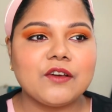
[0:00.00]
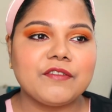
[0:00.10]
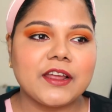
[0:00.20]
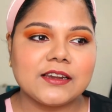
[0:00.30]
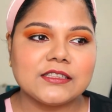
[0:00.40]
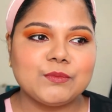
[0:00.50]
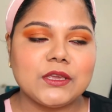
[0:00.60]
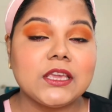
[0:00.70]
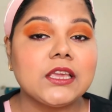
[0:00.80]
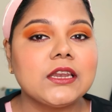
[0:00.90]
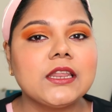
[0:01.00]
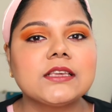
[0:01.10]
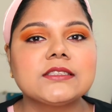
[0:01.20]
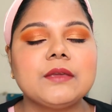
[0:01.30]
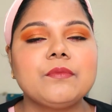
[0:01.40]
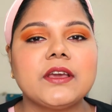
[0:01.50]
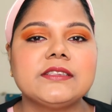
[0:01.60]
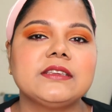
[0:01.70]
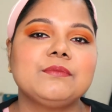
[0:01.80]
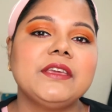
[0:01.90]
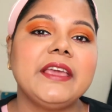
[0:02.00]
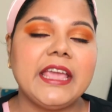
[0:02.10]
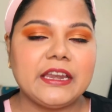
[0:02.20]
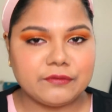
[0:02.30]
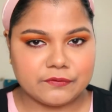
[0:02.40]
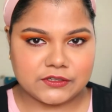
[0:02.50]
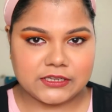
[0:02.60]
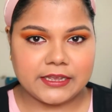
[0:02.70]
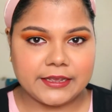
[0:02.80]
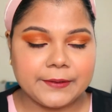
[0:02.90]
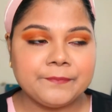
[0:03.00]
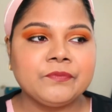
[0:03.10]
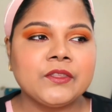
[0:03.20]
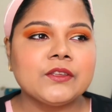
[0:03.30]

Now frankly speaking, NYX ki pricing bhi 850 hai.